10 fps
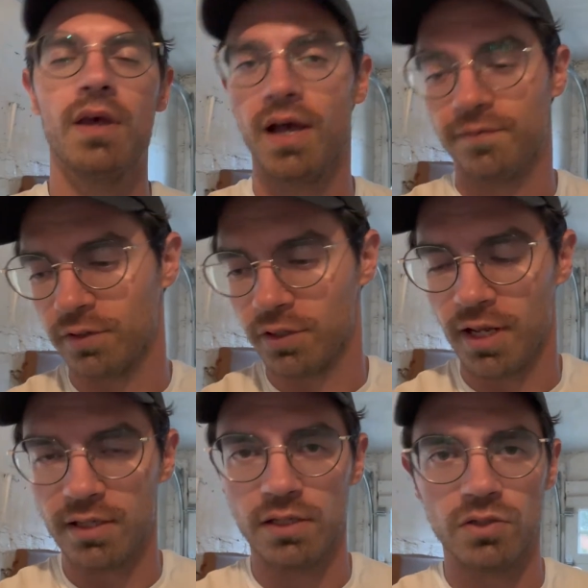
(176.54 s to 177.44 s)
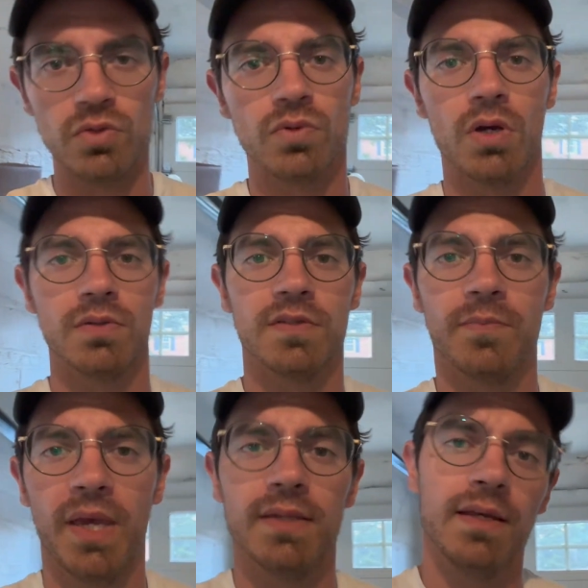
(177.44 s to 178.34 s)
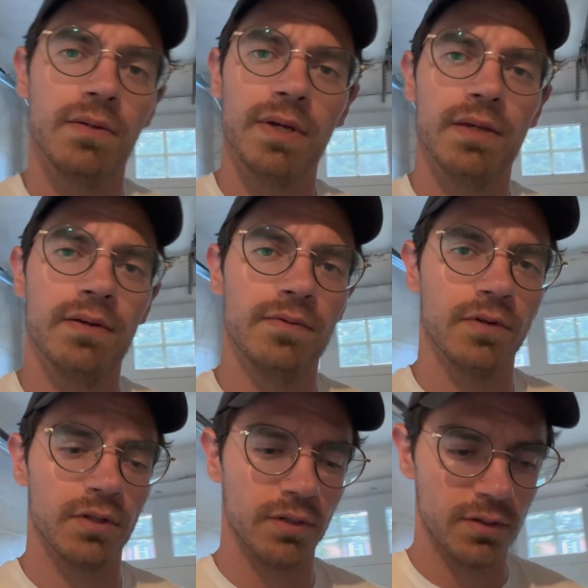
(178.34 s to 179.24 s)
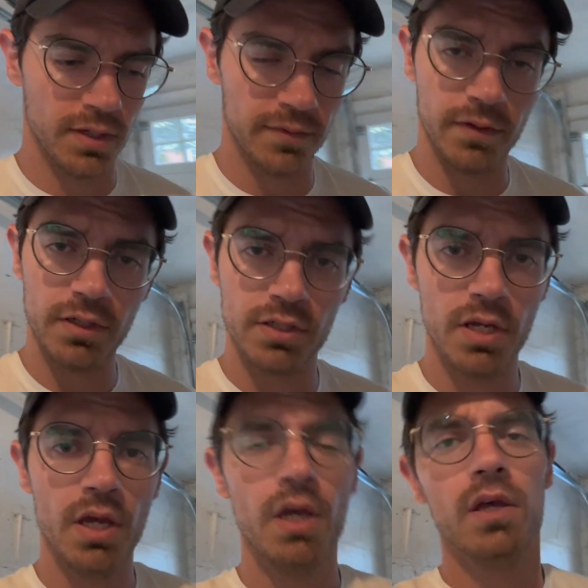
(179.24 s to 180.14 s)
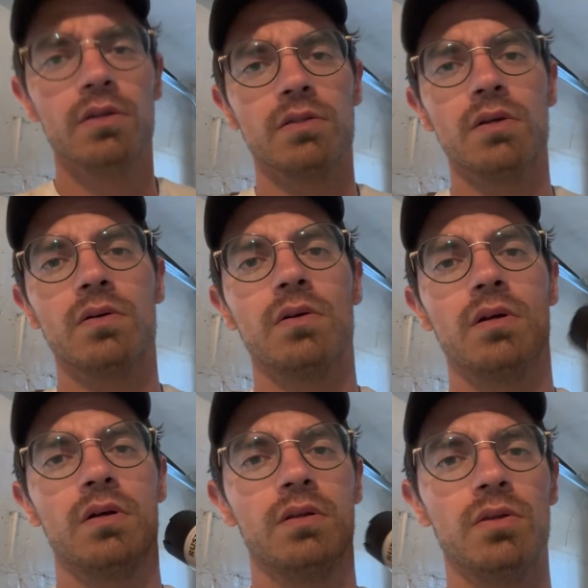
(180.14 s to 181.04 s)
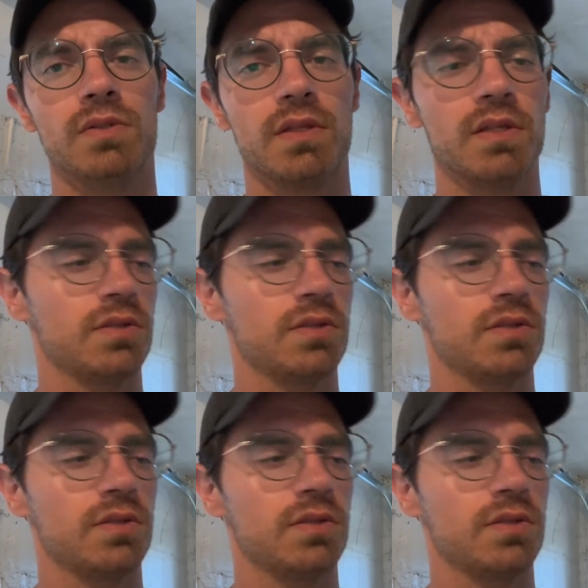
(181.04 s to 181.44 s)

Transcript: I figured I'd need 2 coats of paint anyway for a good finish. So using this